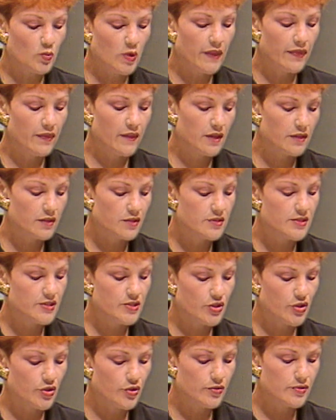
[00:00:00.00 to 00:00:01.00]
look back the
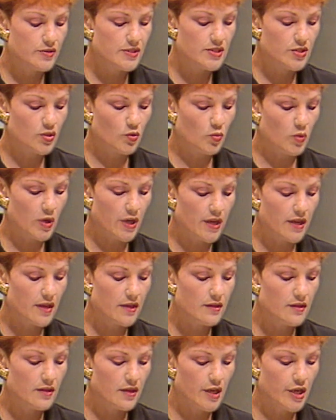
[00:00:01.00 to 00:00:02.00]
footage and you can see
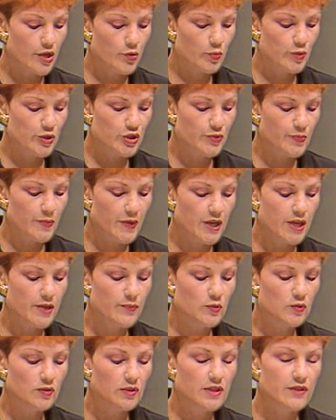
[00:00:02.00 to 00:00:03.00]
it. And I
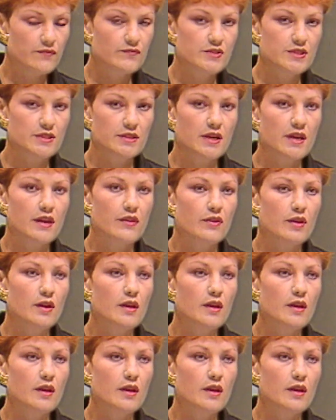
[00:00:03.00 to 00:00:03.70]
suppose I've always